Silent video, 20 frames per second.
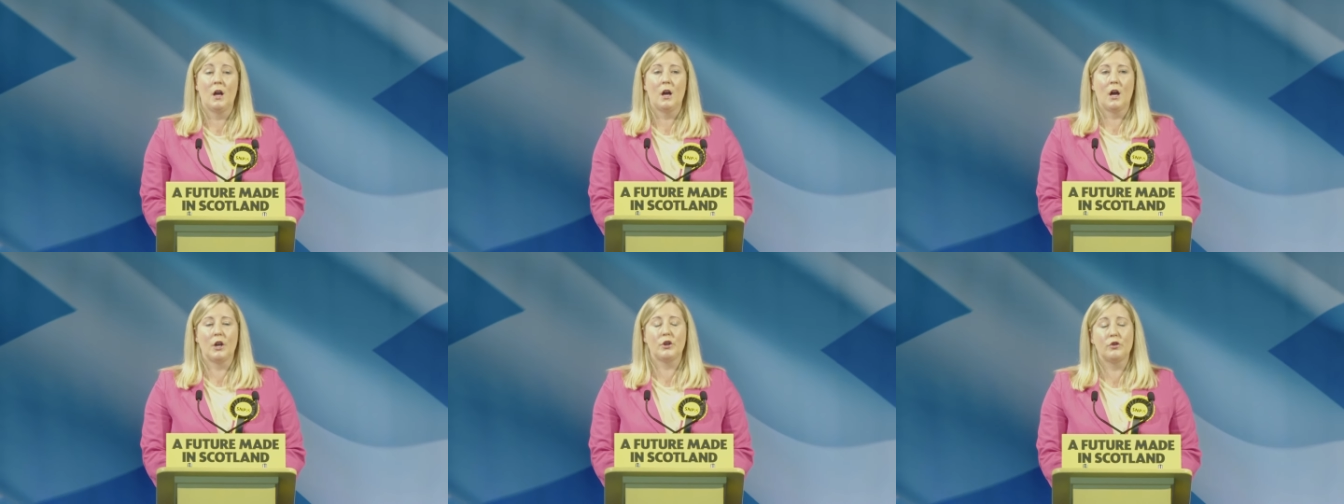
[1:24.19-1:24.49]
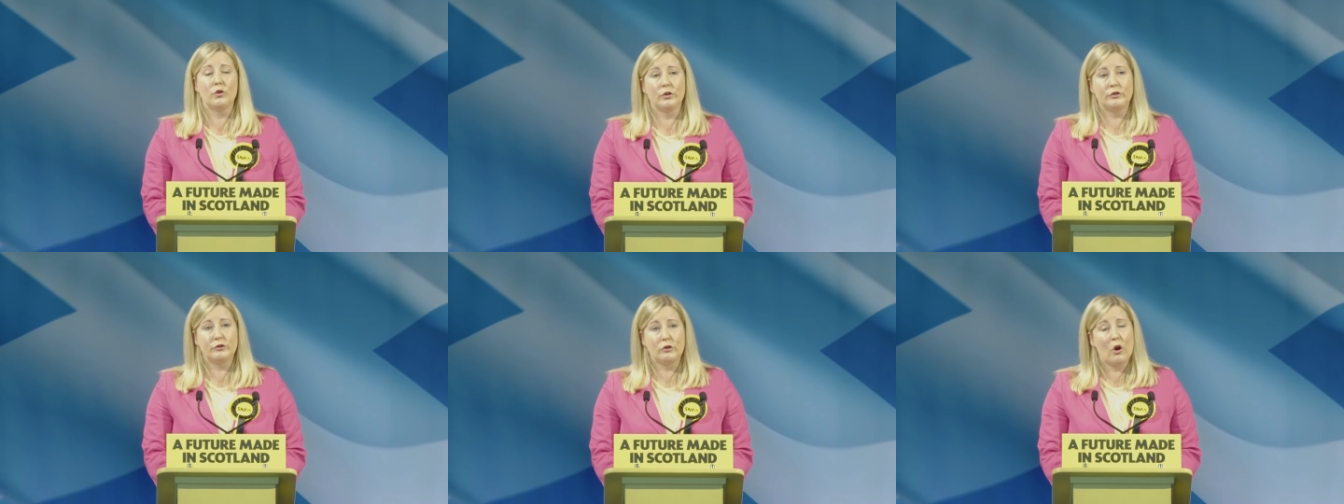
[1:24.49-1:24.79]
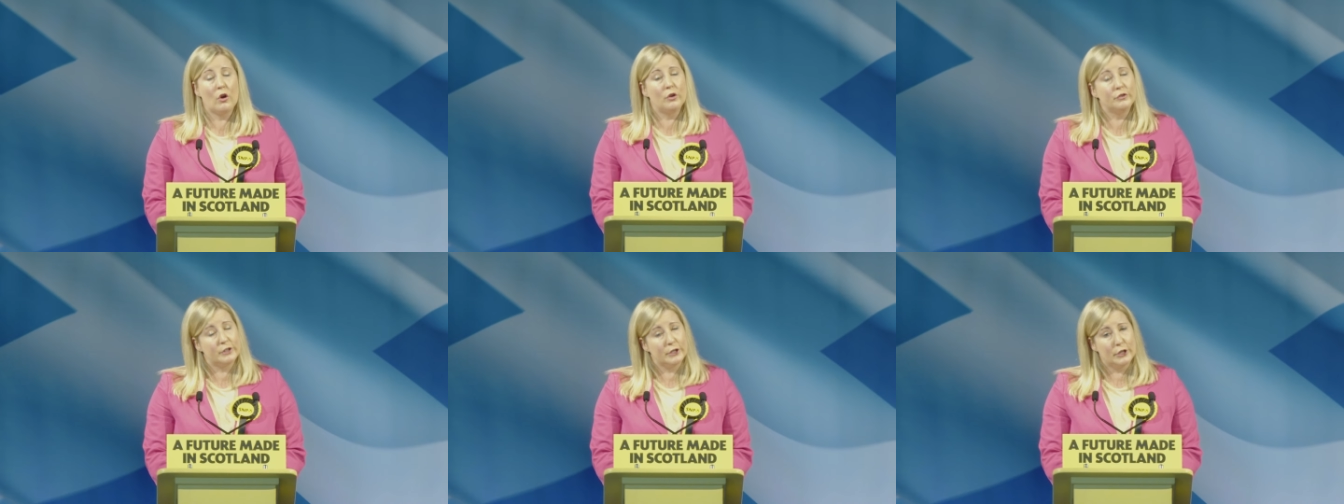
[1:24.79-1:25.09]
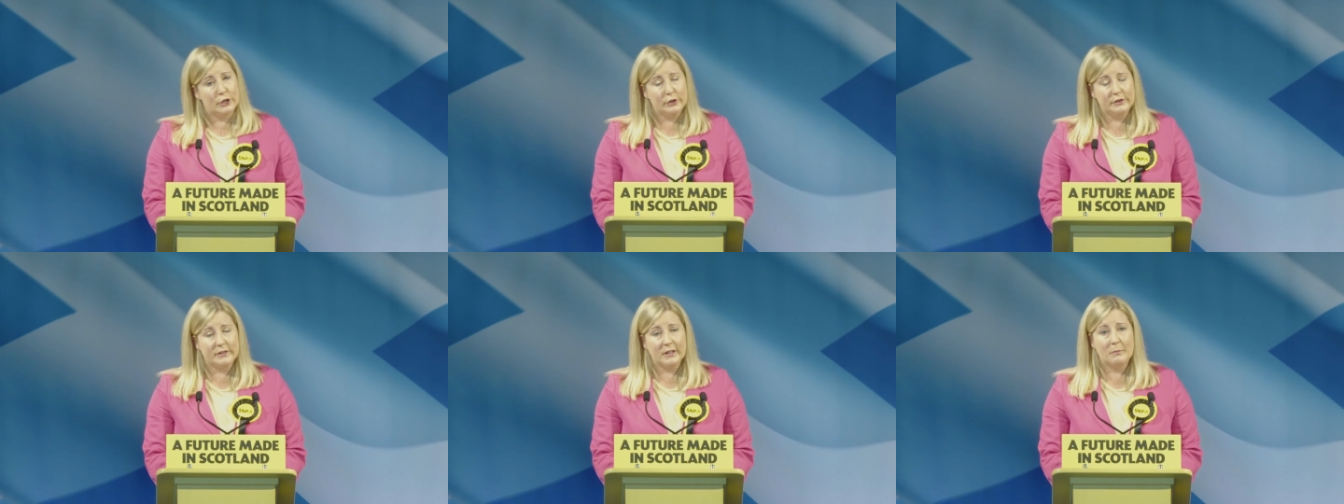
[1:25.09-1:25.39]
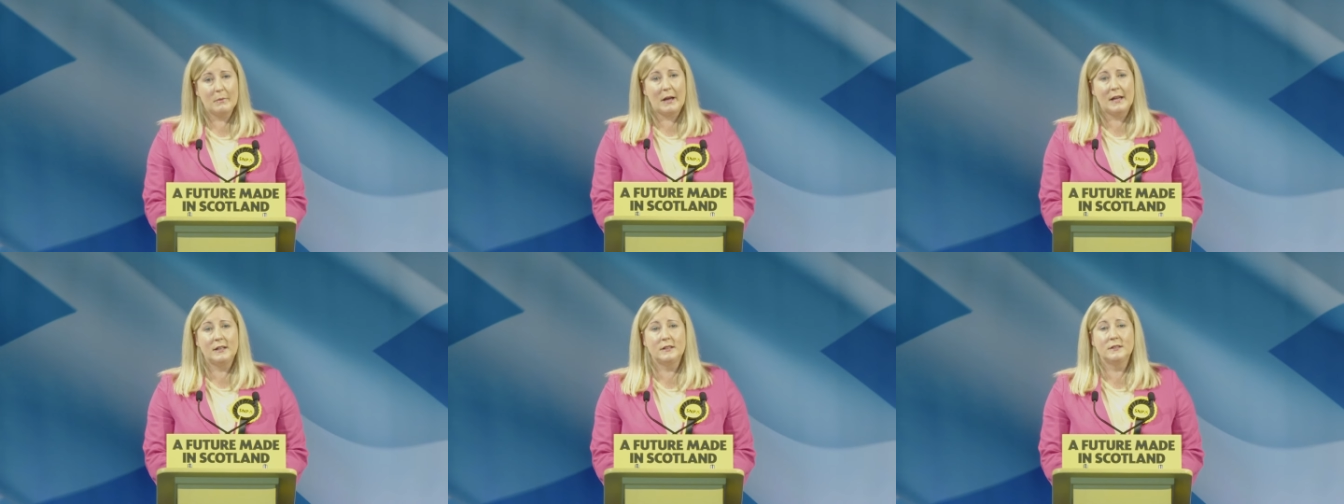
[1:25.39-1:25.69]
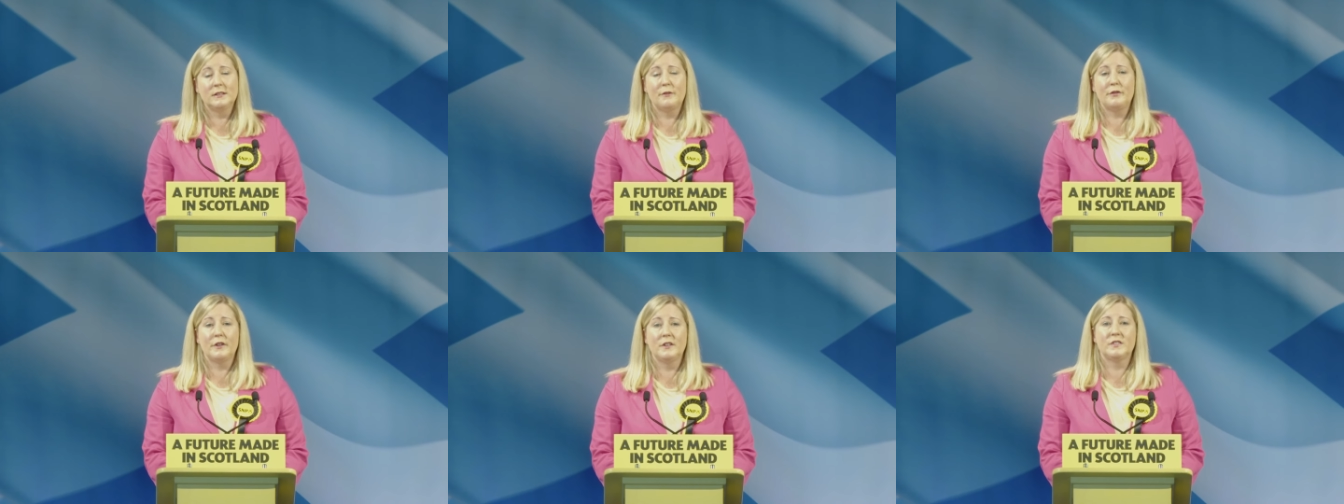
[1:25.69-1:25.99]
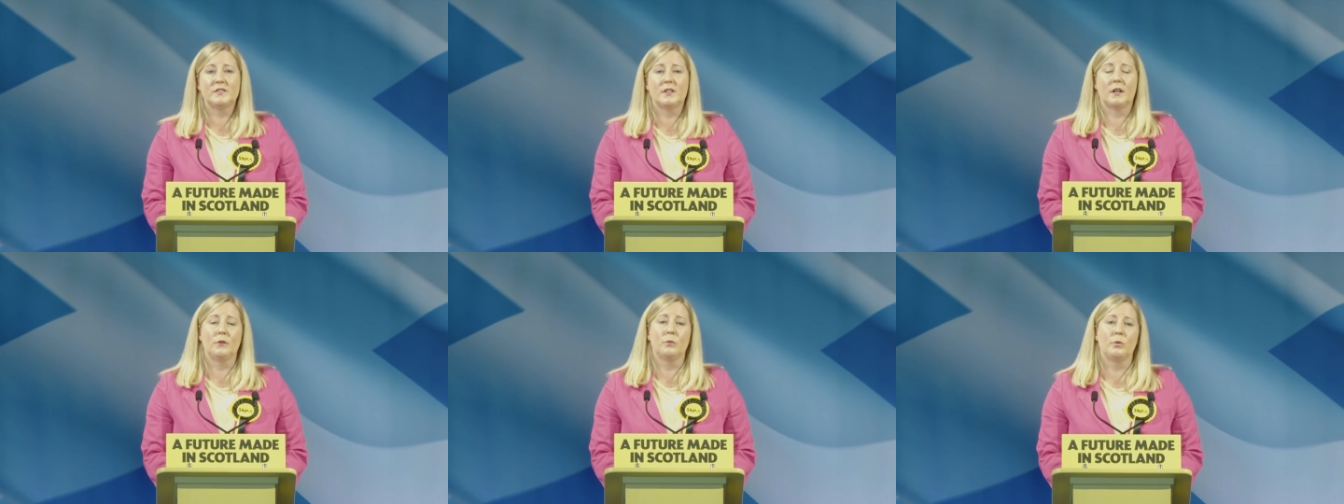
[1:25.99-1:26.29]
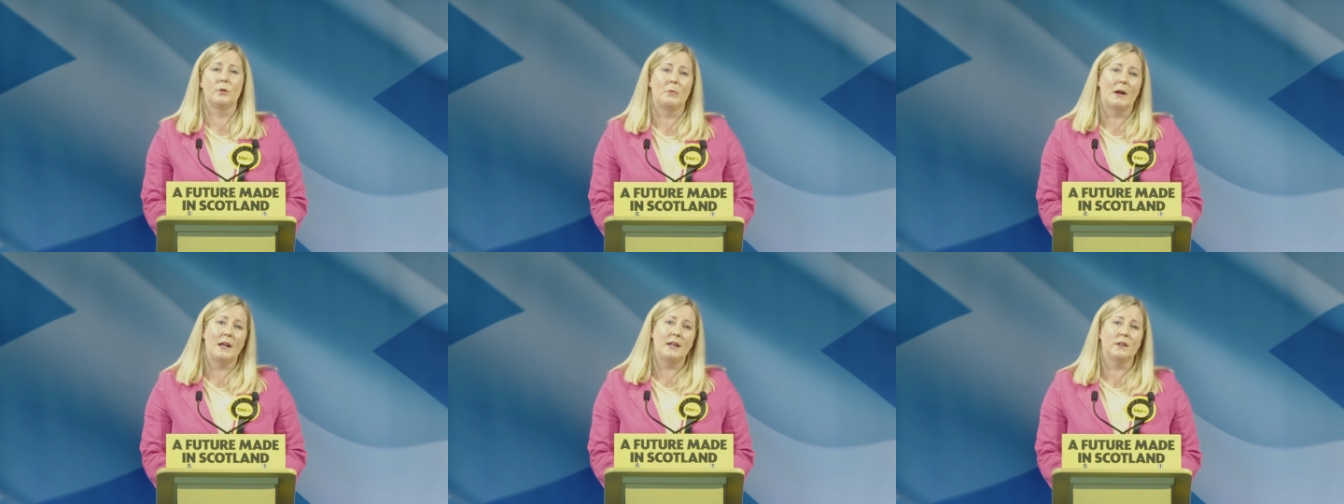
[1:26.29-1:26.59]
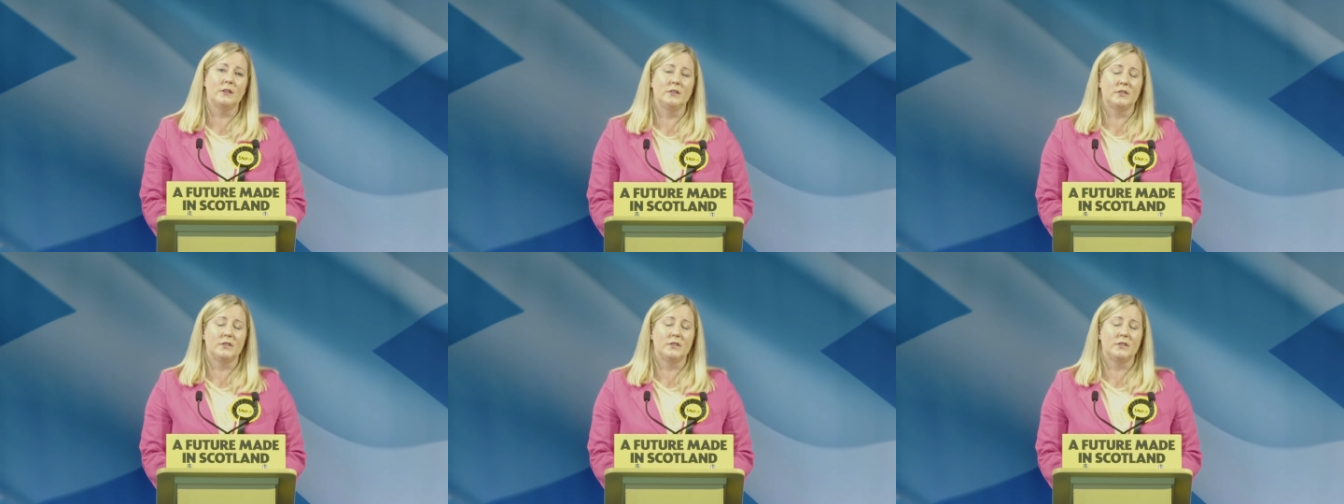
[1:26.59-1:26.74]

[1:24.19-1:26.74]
across Scotland, including mine in Livingston, where my